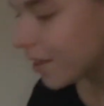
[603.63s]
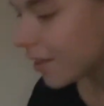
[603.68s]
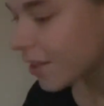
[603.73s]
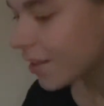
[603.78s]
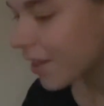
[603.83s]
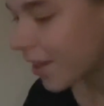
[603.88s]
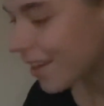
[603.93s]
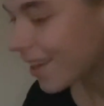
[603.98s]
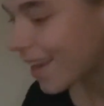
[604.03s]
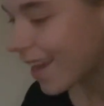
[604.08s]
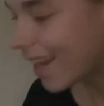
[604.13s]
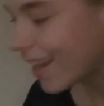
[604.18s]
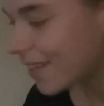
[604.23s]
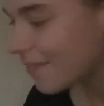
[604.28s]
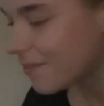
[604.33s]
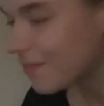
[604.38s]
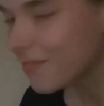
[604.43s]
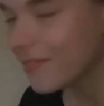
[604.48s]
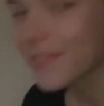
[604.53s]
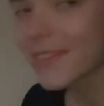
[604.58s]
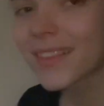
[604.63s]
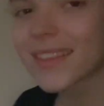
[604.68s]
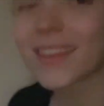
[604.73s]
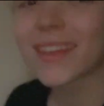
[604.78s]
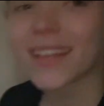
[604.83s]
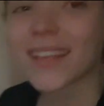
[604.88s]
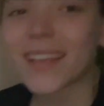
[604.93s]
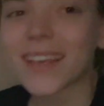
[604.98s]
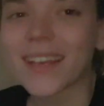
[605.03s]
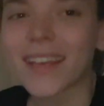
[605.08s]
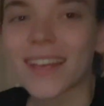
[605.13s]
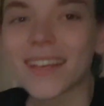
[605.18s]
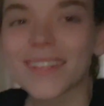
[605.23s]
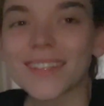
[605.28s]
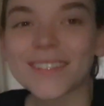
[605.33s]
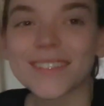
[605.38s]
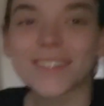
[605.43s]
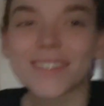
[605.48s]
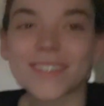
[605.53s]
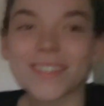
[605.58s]
Go get him.
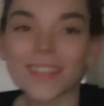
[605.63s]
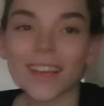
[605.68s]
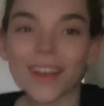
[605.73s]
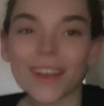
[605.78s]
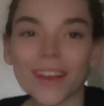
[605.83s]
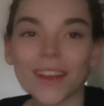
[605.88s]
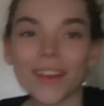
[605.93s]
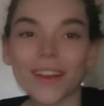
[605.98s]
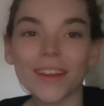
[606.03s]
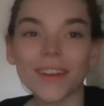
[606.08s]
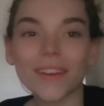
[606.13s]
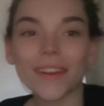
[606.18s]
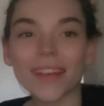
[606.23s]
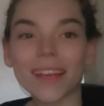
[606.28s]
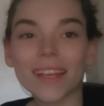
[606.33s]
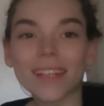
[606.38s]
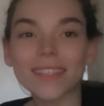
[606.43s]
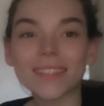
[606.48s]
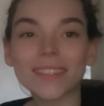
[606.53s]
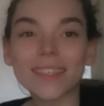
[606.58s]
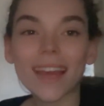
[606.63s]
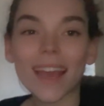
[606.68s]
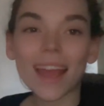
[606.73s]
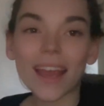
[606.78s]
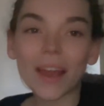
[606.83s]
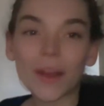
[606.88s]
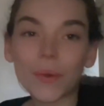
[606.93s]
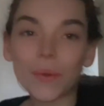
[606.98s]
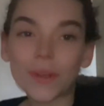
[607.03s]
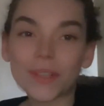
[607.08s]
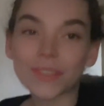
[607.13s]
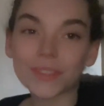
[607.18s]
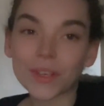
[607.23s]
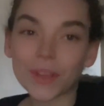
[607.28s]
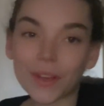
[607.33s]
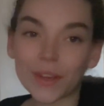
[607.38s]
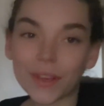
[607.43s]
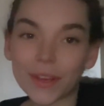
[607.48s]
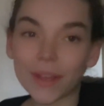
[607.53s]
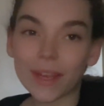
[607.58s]
So it's now
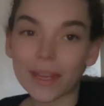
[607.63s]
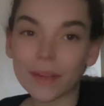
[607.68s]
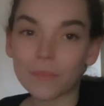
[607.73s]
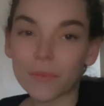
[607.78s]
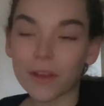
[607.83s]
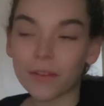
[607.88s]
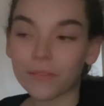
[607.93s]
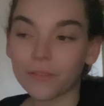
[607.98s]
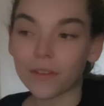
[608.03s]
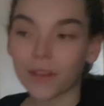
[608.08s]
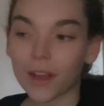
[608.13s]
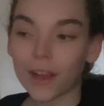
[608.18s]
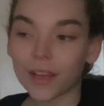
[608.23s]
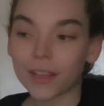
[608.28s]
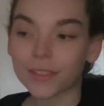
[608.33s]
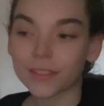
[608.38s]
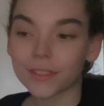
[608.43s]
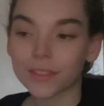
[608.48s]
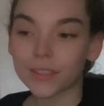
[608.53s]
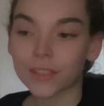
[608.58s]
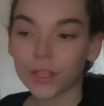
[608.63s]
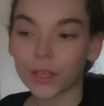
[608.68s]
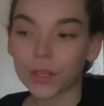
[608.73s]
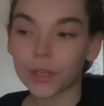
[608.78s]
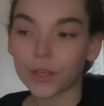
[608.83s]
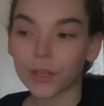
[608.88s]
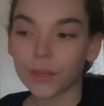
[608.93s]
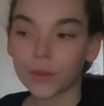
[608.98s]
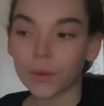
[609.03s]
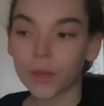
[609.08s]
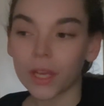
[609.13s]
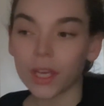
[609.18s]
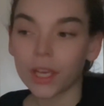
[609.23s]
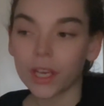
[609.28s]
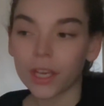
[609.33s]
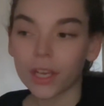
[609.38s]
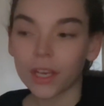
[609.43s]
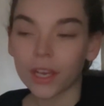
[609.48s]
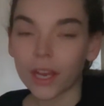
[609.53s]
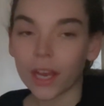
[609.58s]
time for us to
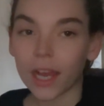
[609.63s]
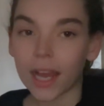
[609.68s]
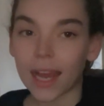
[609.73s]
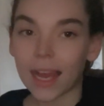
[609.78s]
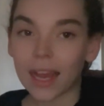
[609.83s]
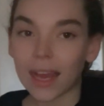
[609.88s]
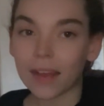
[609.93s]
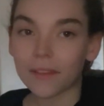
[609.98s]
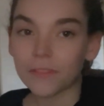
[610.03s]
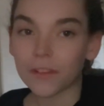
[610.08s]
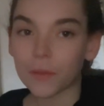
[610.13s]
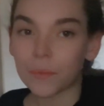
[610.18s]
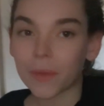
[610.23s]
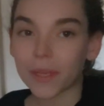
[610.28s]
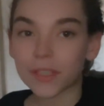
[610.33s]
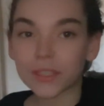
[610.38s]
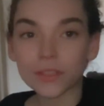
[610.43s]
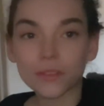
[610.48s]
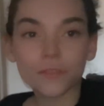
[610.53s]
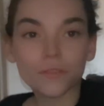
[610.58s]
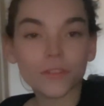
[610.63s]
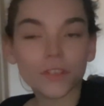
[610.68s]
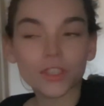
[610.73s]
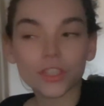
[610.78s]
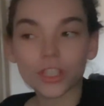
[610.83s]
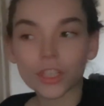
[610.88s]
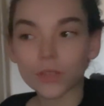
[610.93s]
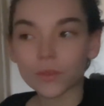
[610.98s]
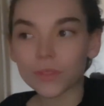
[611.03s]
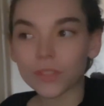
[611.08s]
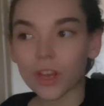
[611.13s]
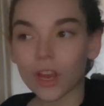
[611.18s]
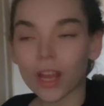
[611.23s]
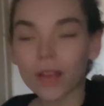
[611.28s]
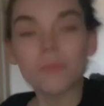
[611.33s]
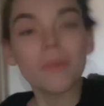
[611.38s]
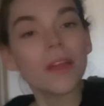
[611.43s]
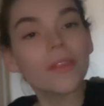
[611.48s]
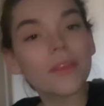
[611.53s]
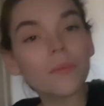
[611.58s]
have a bit of chill
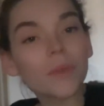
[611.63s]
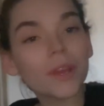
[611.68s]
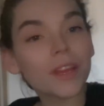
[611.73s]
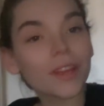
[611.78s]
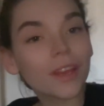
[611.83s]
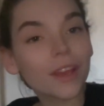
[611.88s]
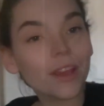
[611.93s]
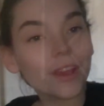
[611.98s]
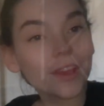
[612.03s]
time, and then we're going to go